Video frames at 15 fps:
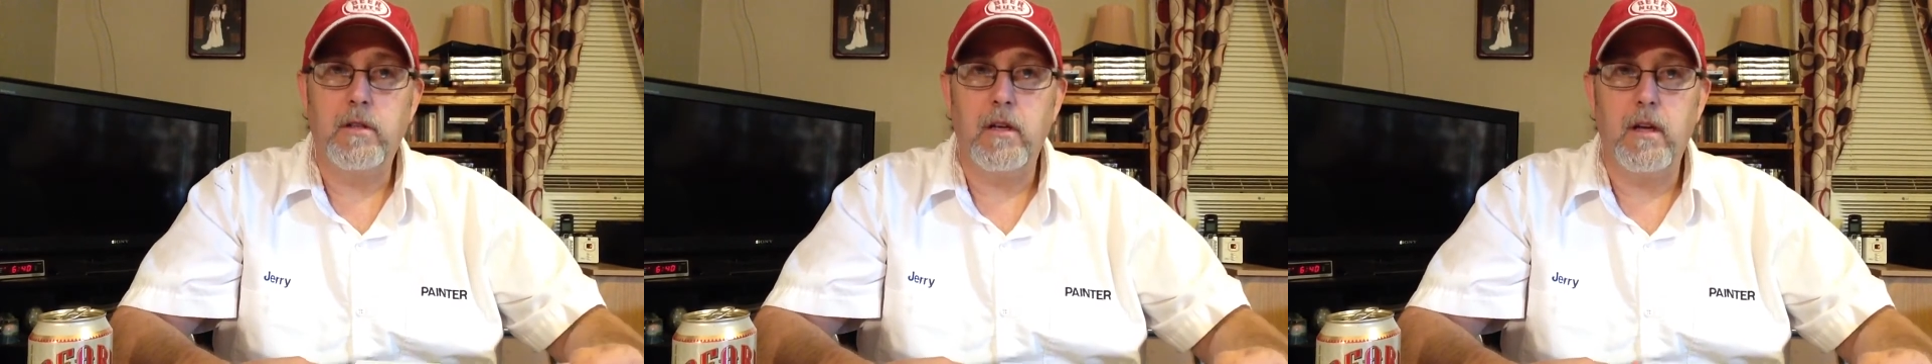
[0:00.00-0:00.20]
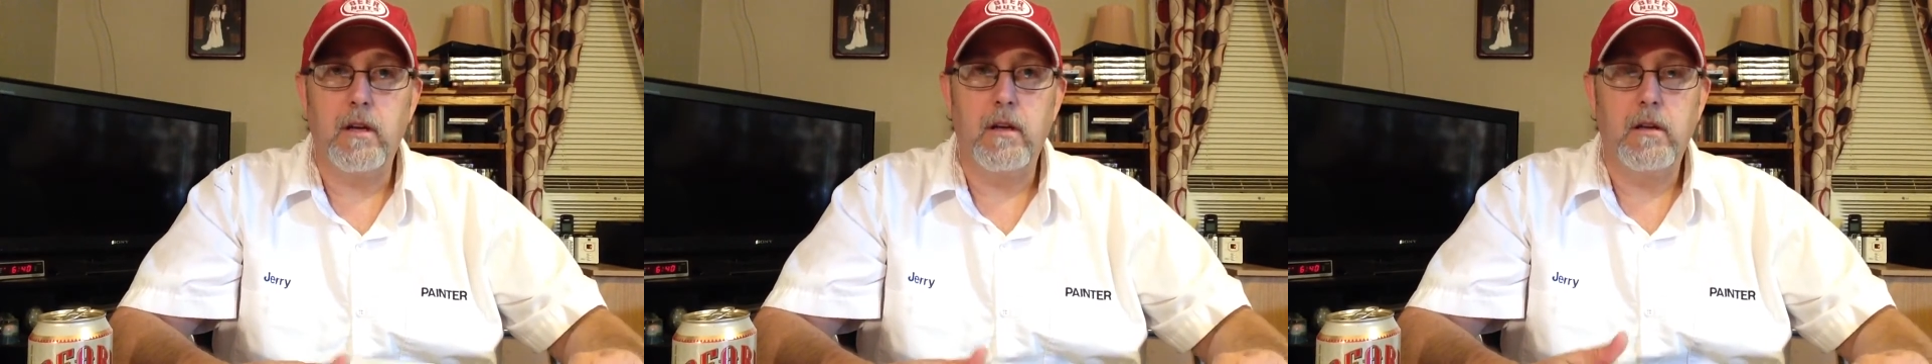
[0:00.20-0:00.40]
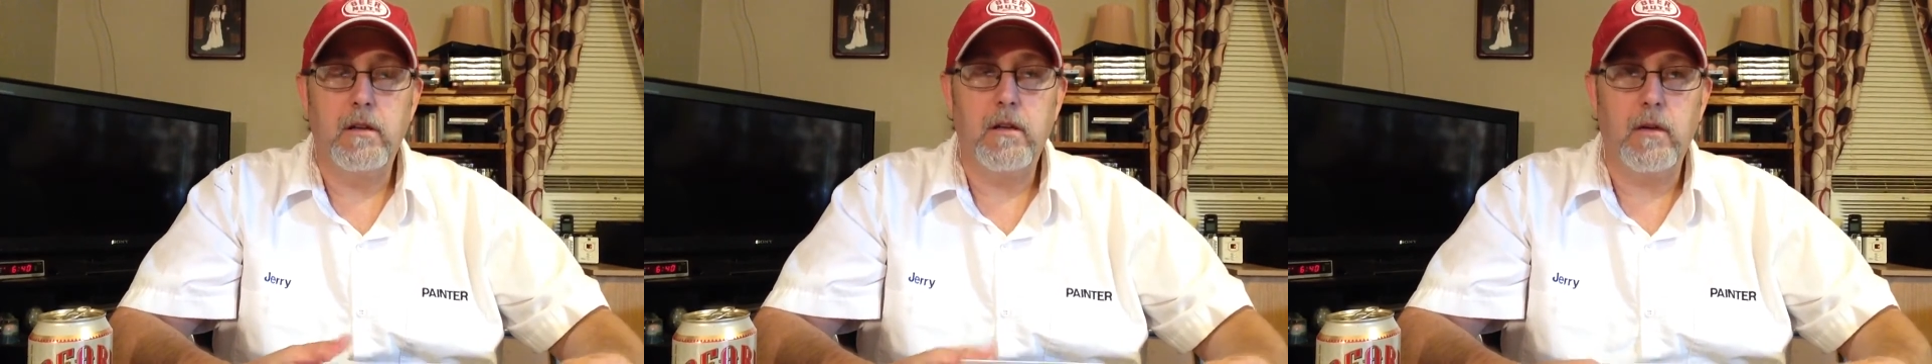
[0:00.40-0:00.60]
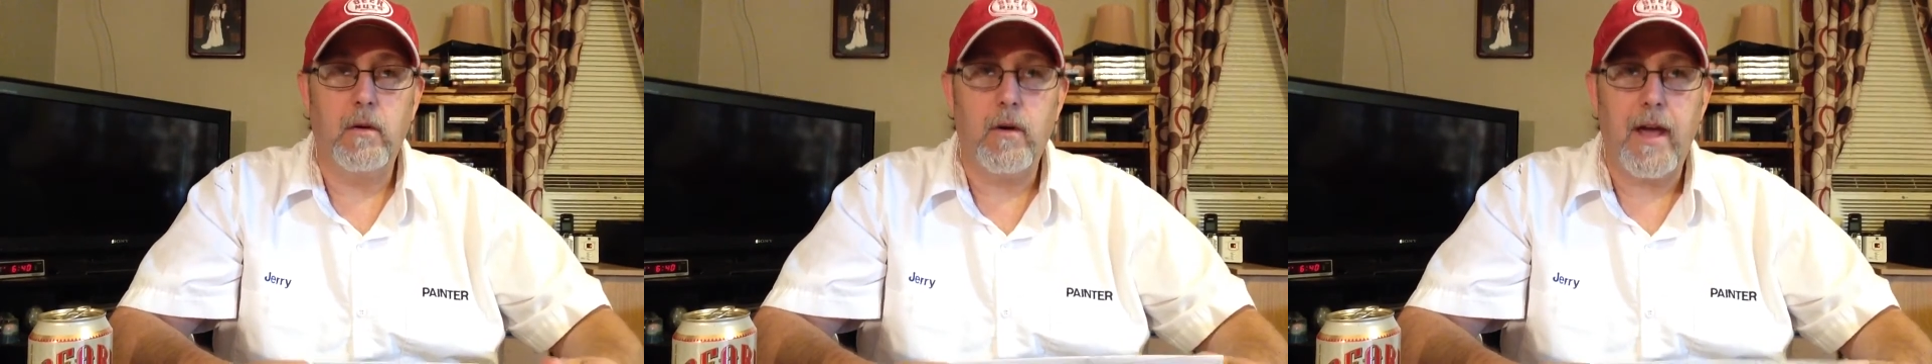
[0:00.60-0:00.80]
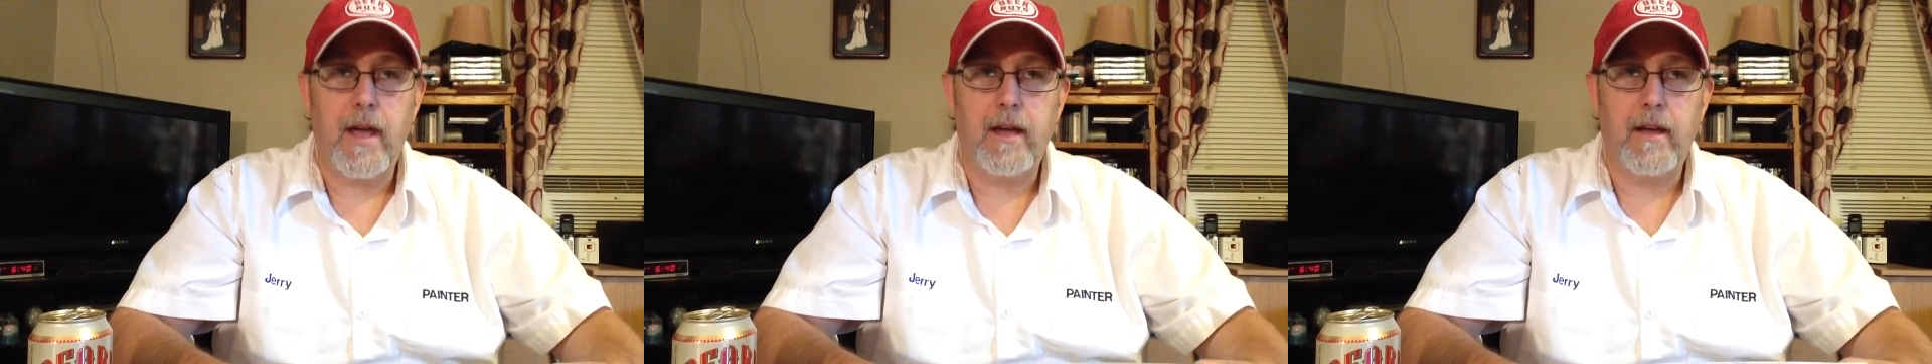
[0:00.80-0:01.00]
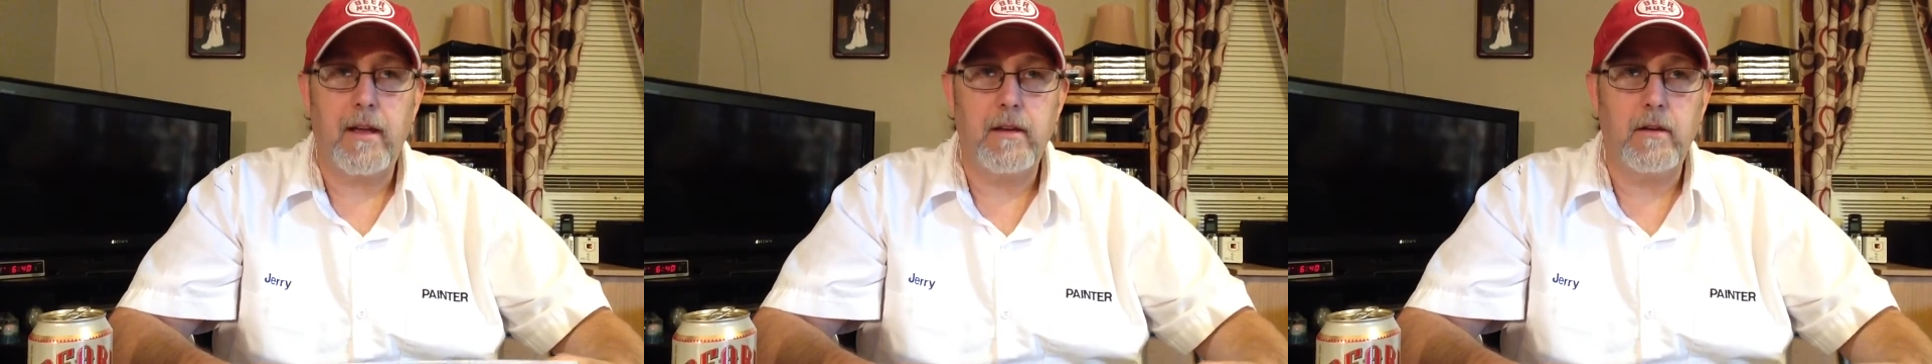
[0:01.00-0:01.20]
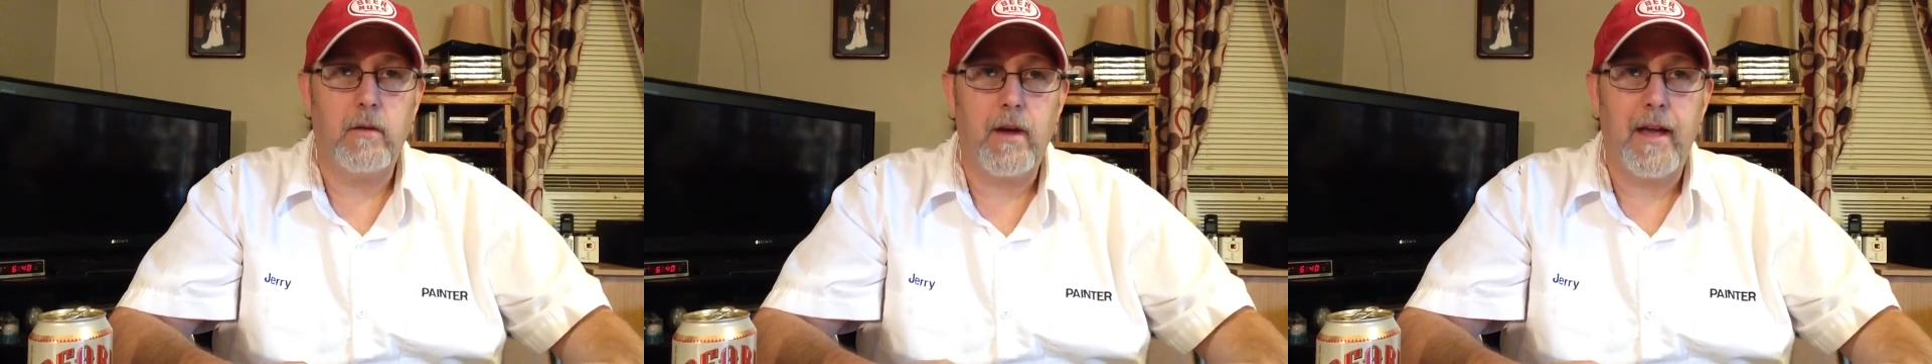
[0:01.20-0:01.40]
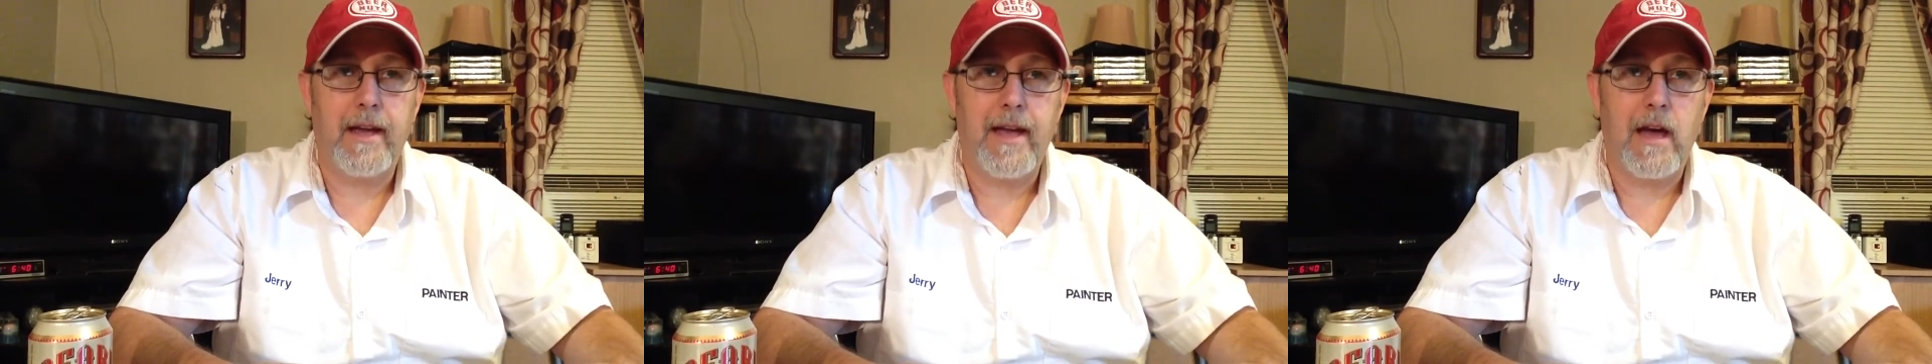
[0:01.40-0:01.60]
to you know hang you know
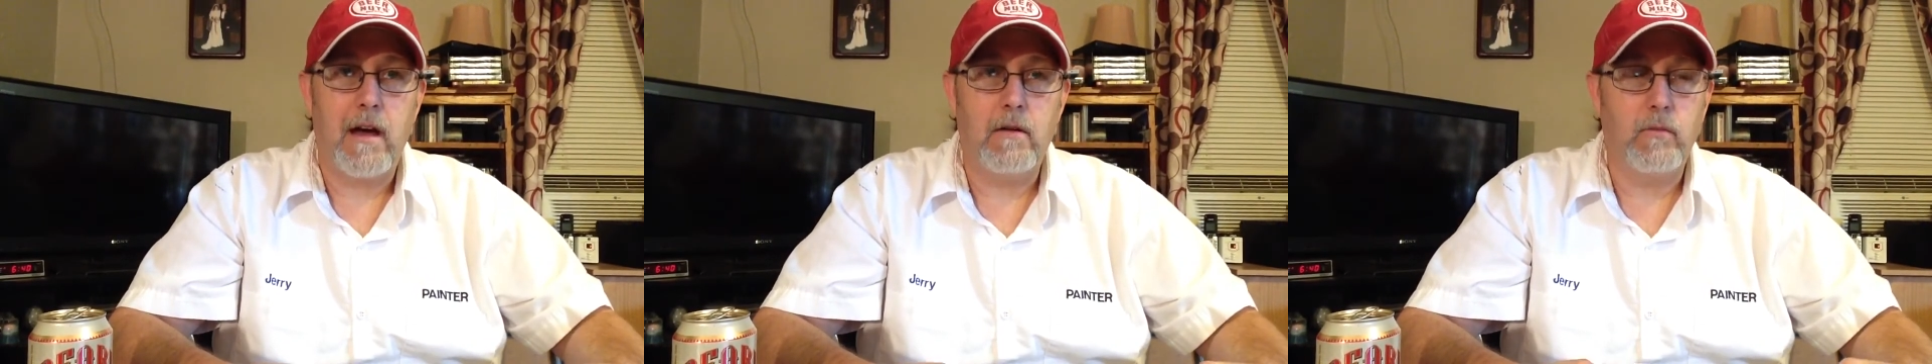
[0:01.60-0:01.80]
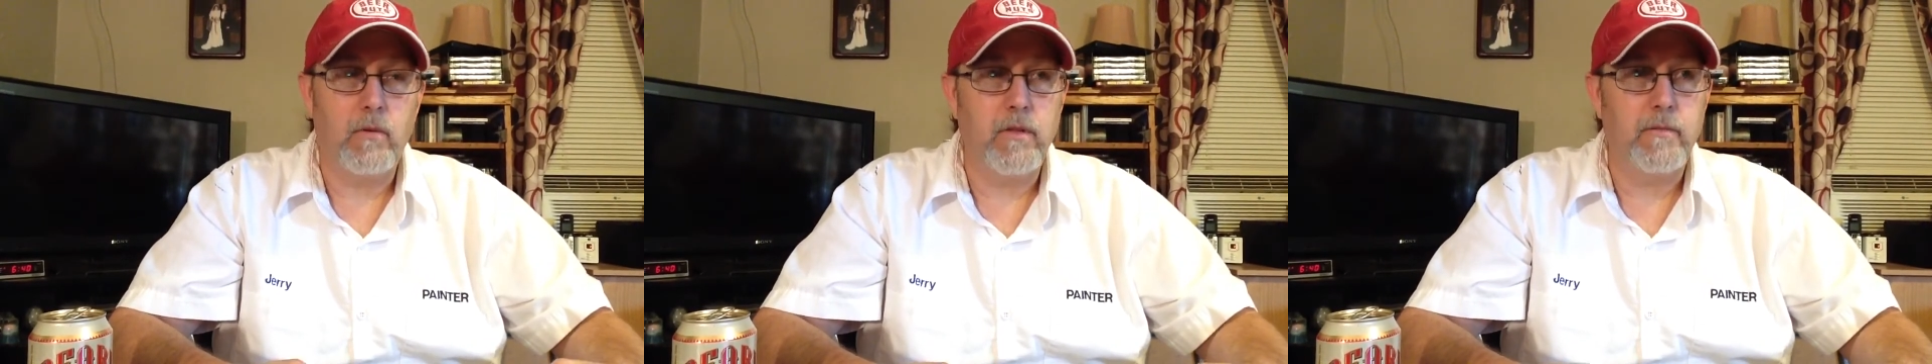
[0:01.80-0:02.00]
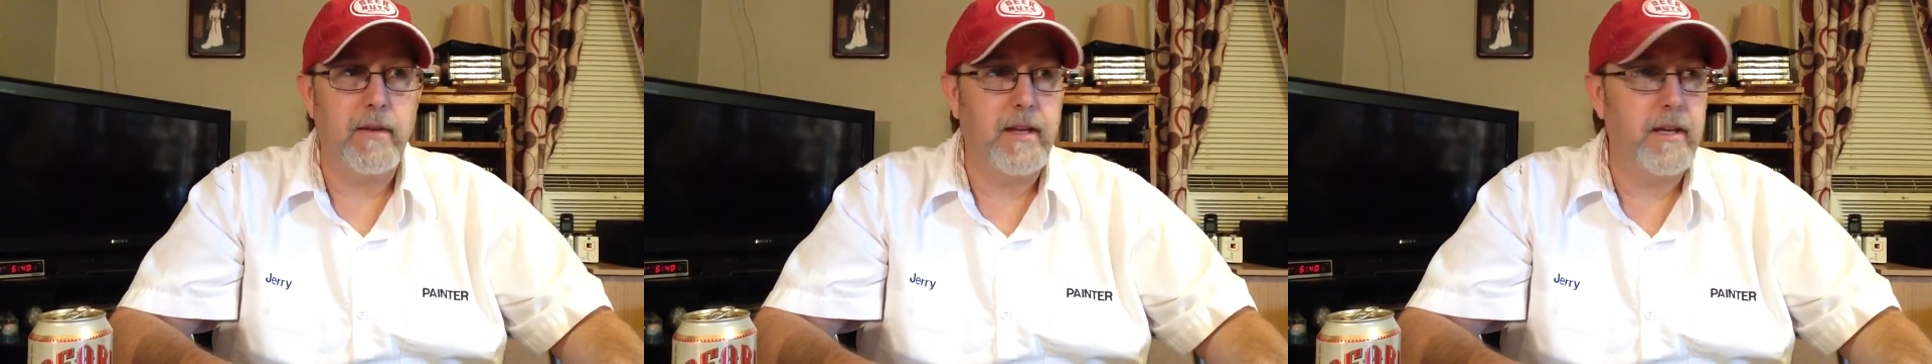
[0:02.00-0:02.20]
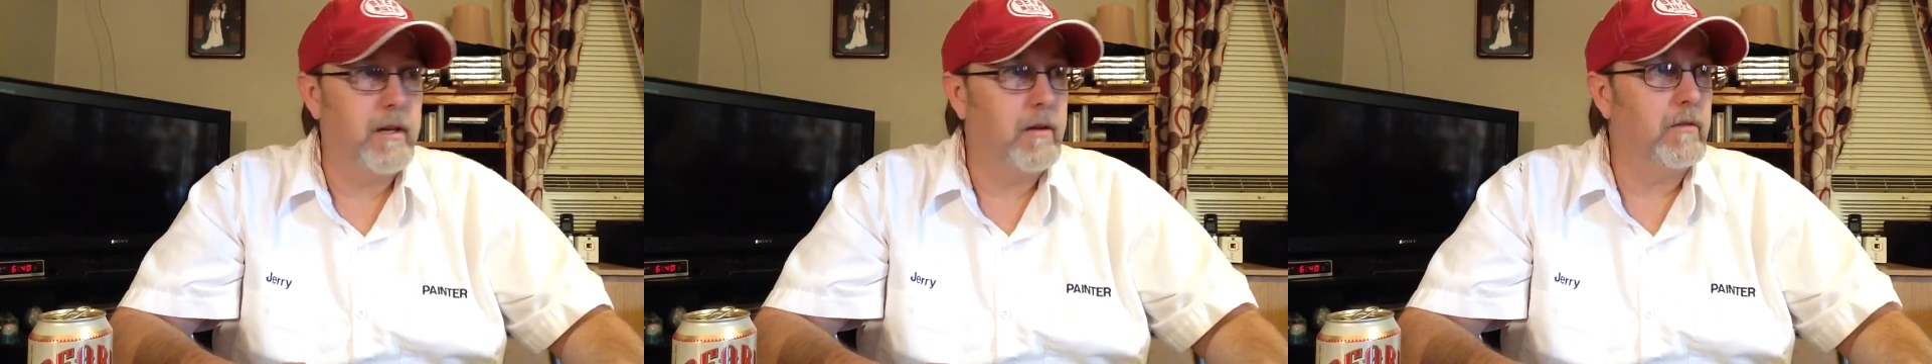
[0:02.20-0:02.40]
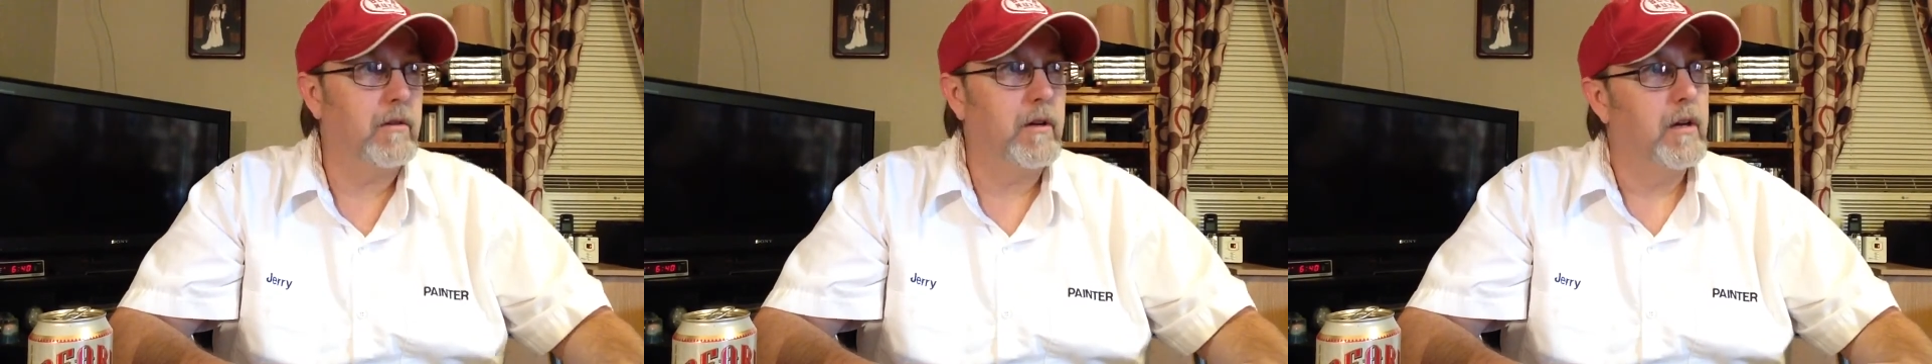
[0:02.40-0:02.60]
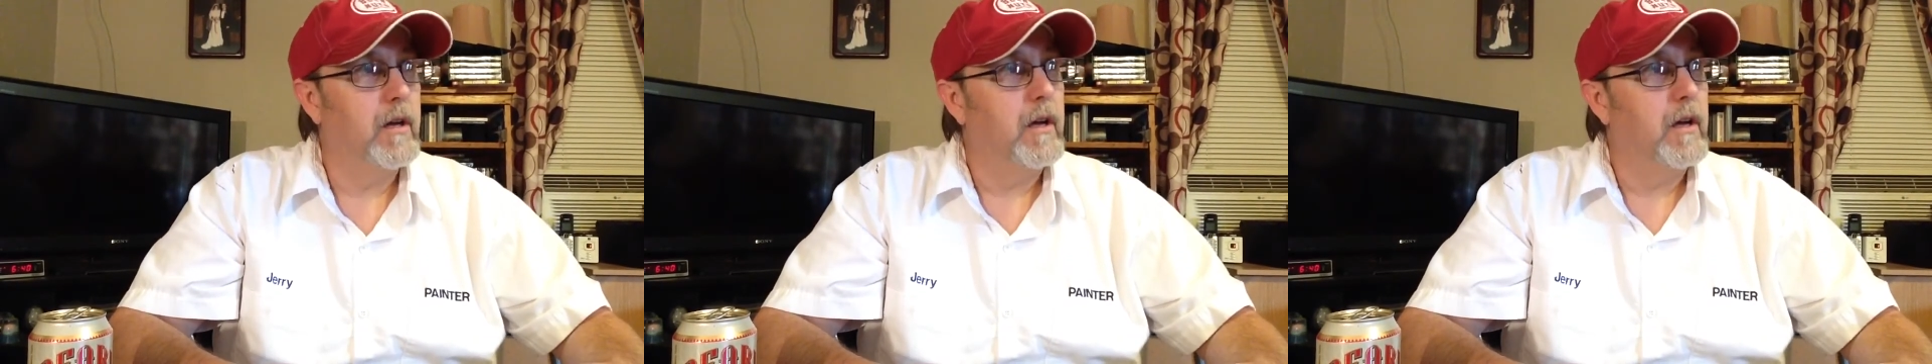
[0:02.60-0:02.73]
hang out with me or